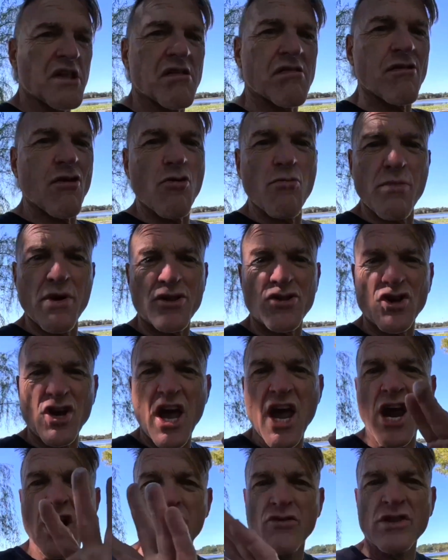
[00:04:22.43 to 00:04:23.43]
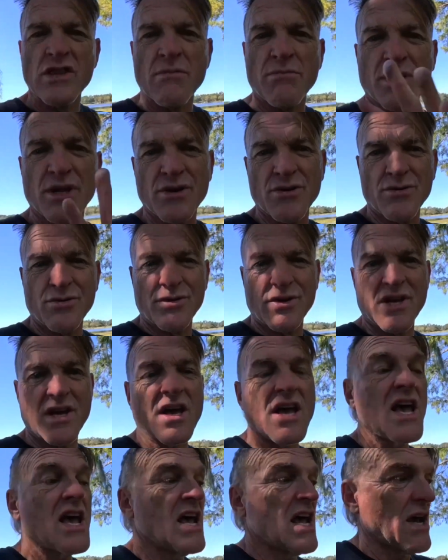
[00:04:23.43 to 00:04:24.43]
so much air in the balloon,
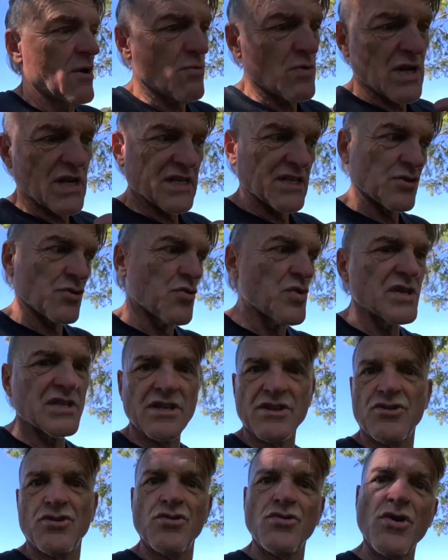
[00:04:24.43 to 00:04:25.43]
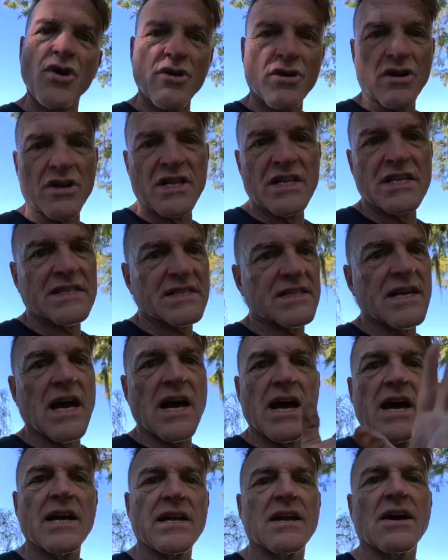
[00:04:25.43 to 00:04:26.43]
and when I squeeze it too hard on this
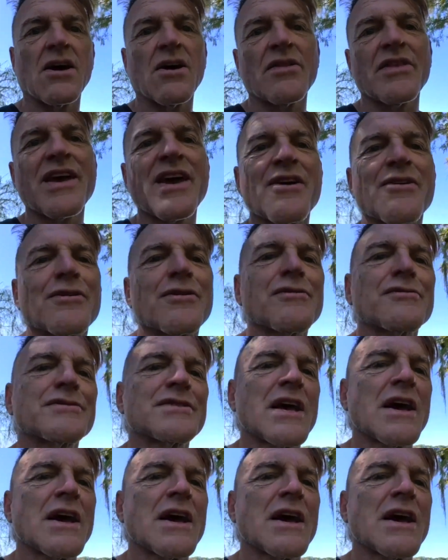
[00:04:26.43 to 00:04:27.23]
side, all the air goes